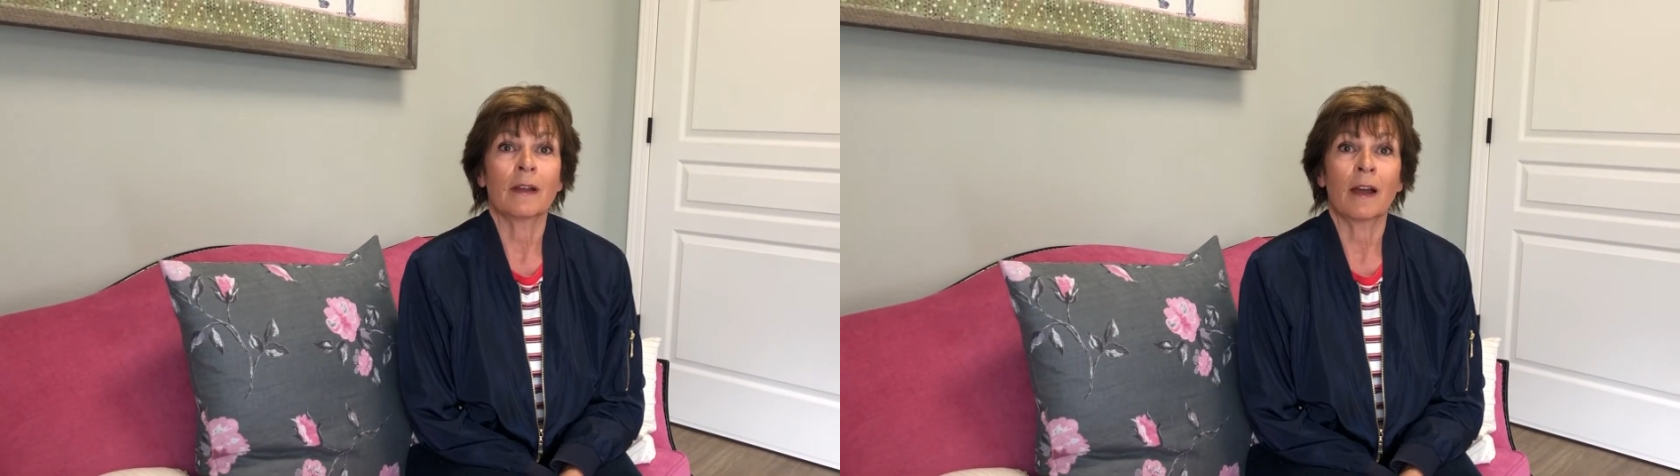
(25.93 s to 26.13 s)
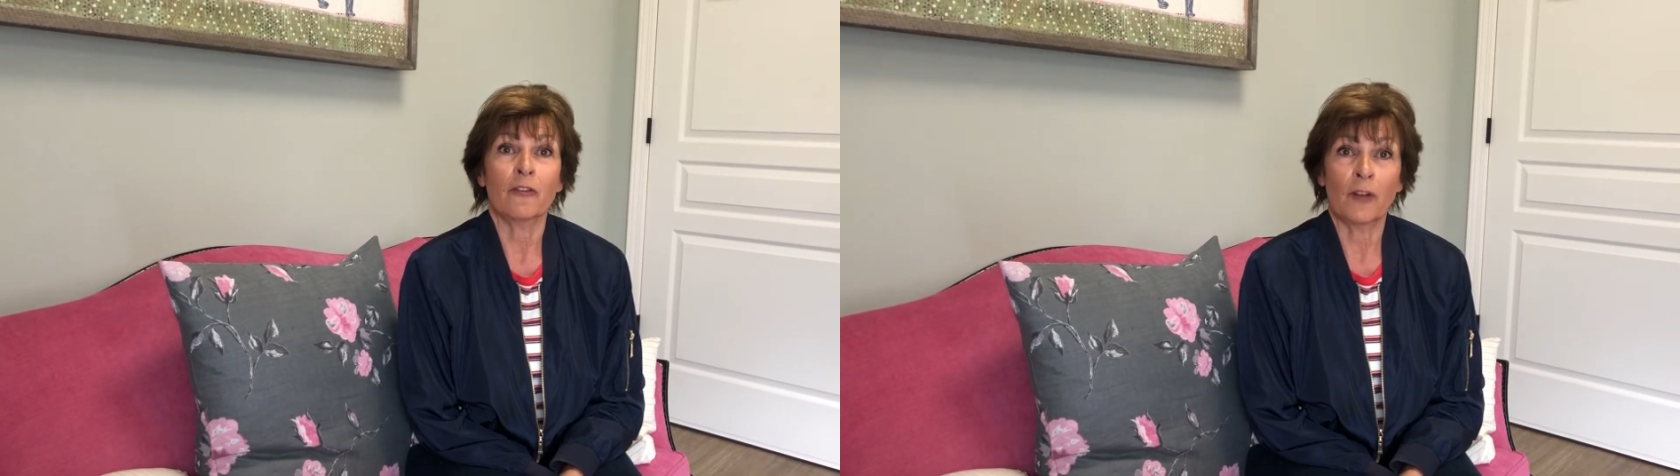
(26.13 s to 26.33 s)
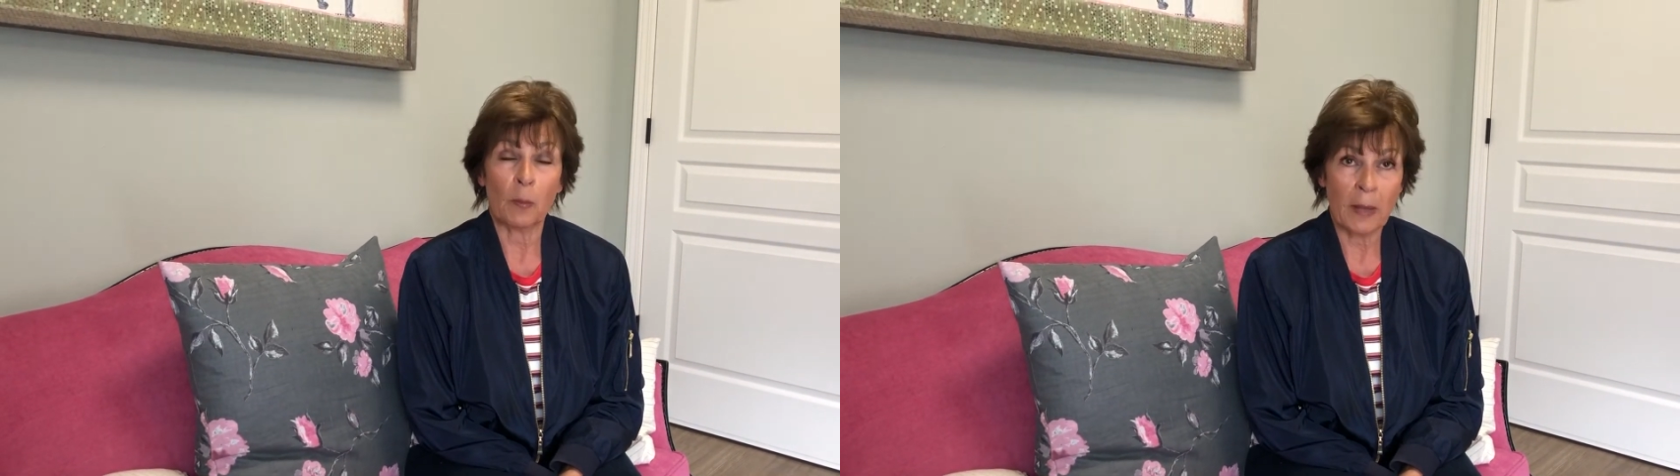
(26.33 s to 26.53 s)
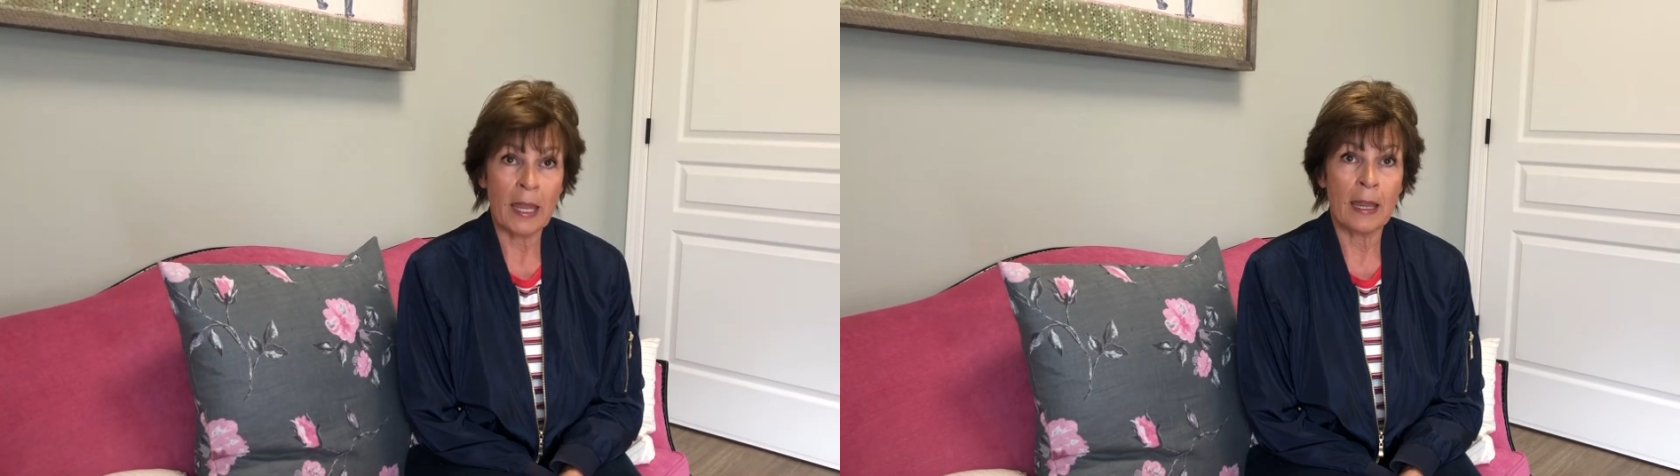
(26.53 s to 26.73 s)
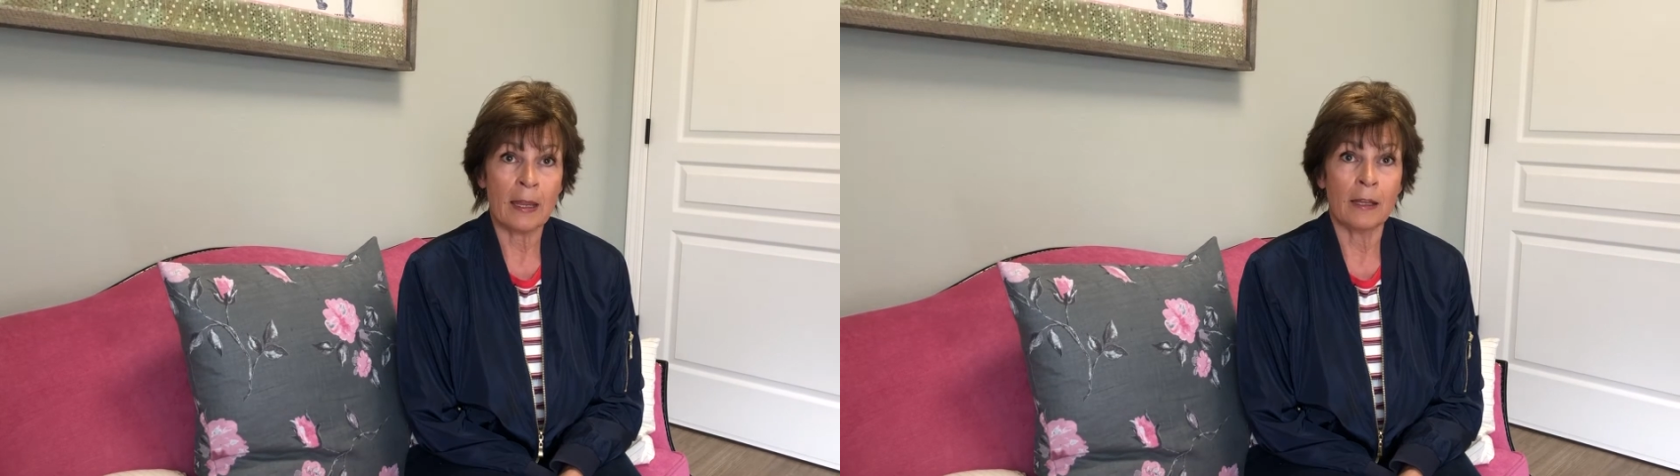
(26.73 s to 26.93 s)
I felt
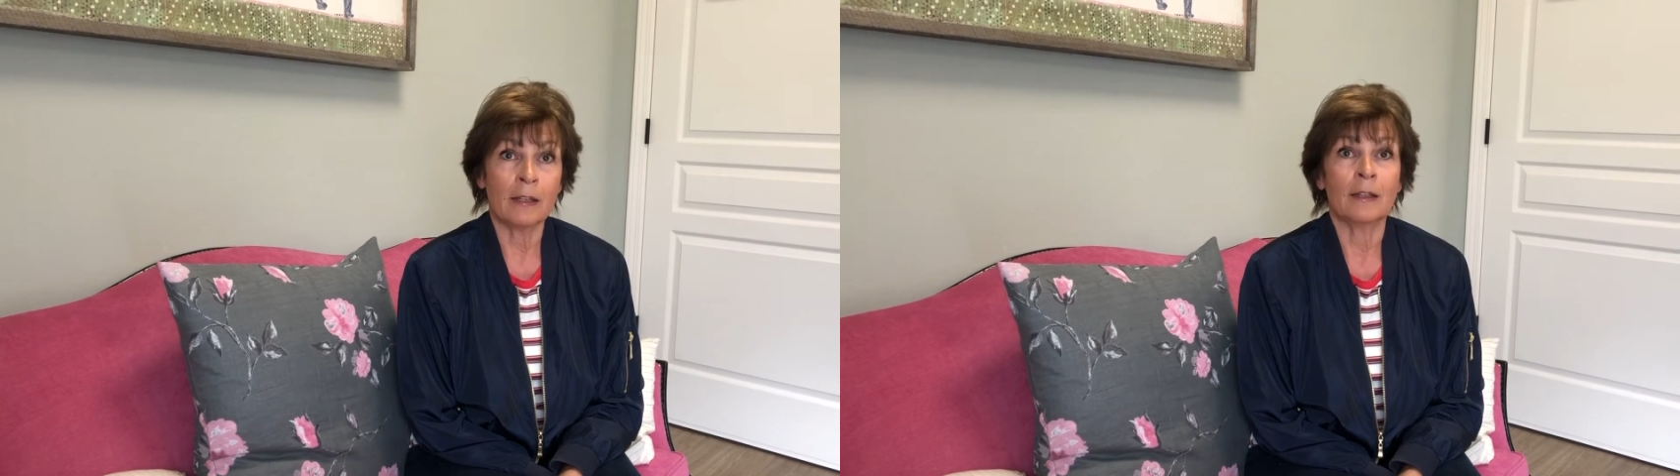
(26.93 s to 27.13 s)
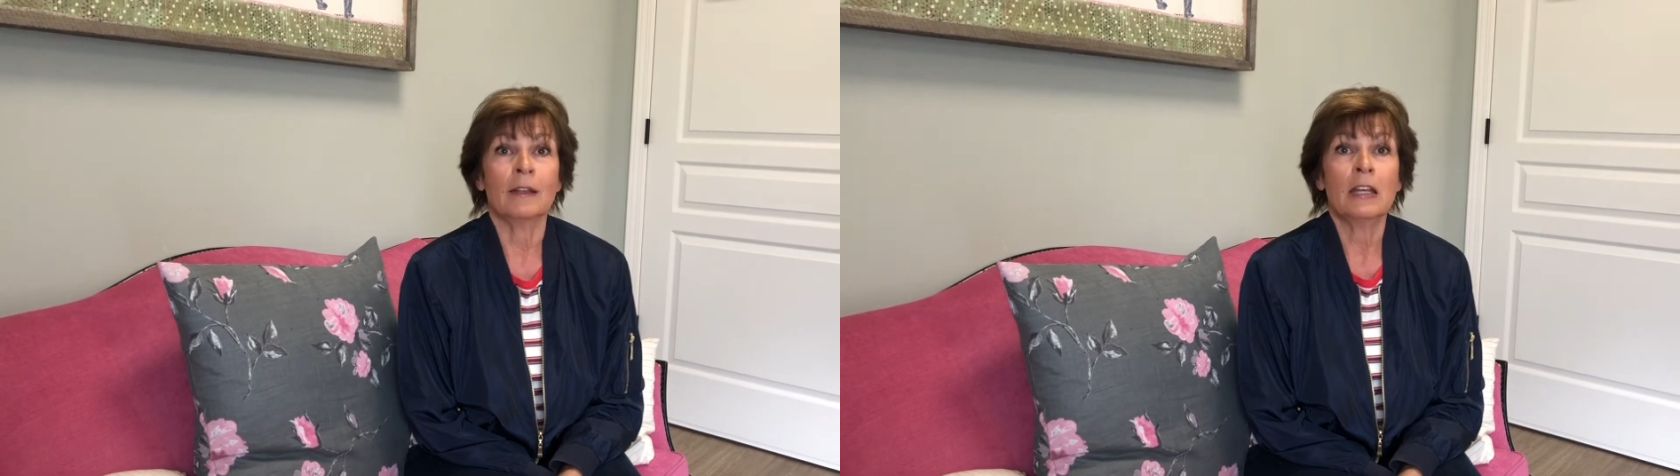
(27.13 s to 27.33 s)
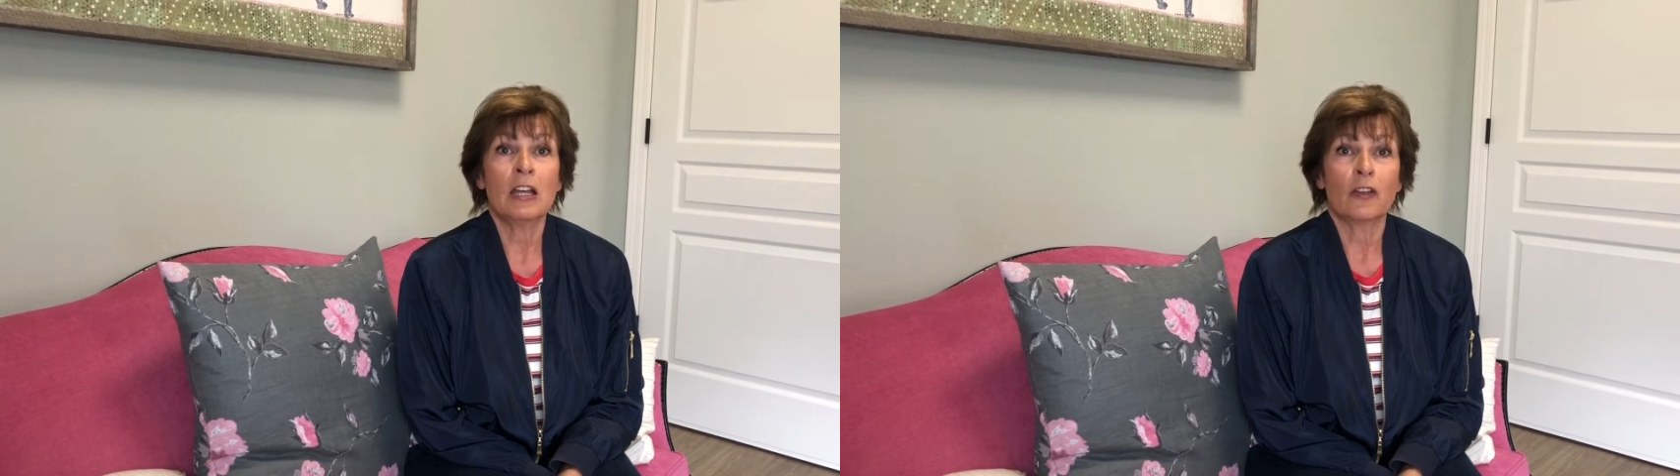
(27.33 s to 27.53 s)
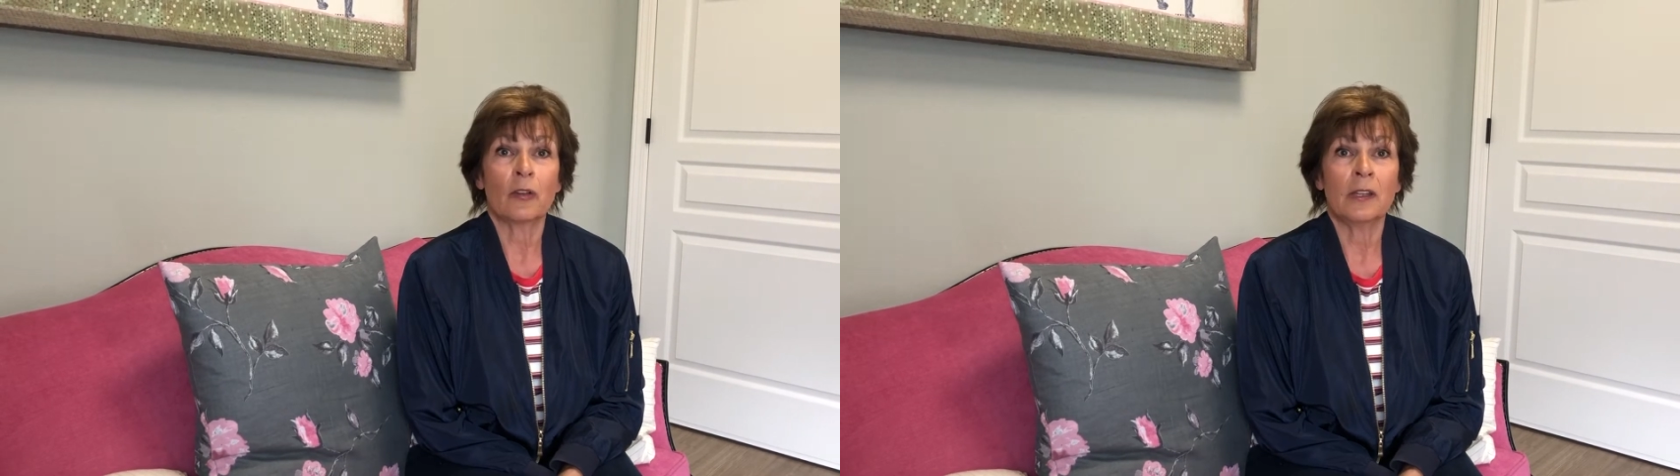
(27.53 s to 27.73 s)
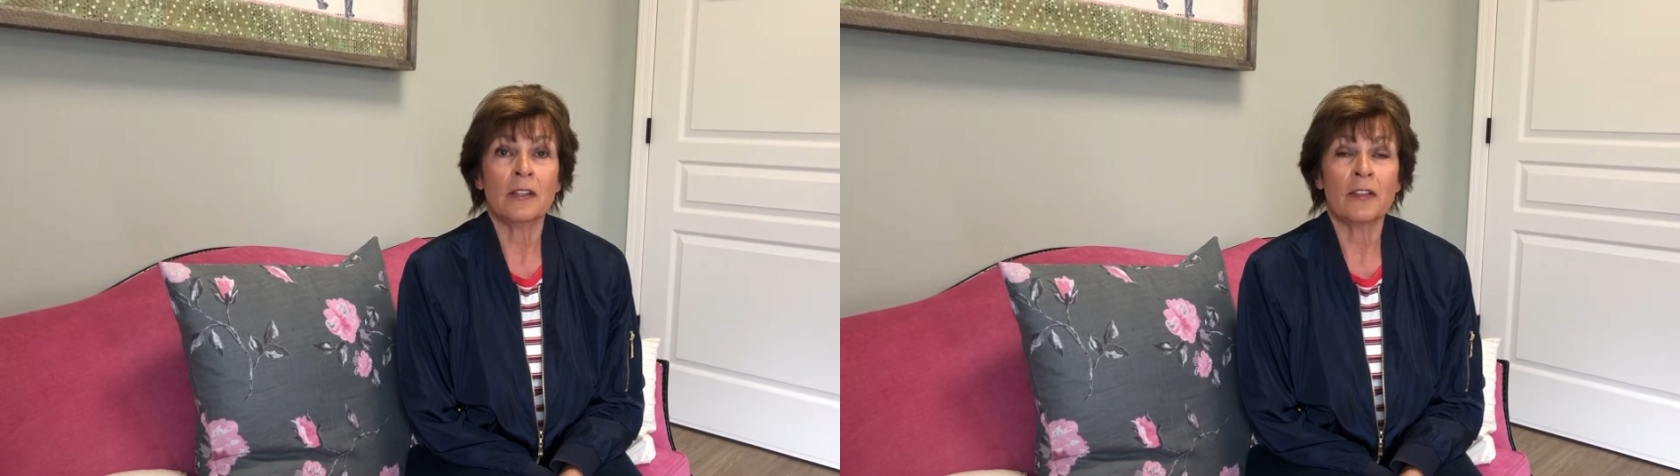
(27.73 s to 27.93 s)
pain, and so
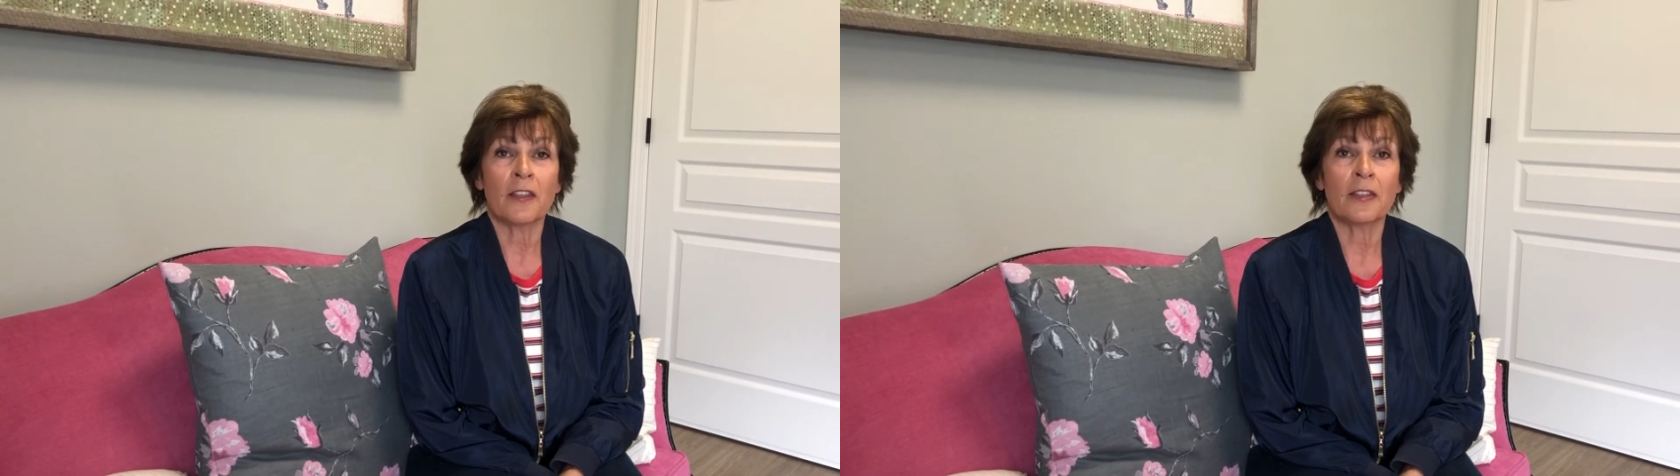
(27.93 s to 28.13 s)
I did the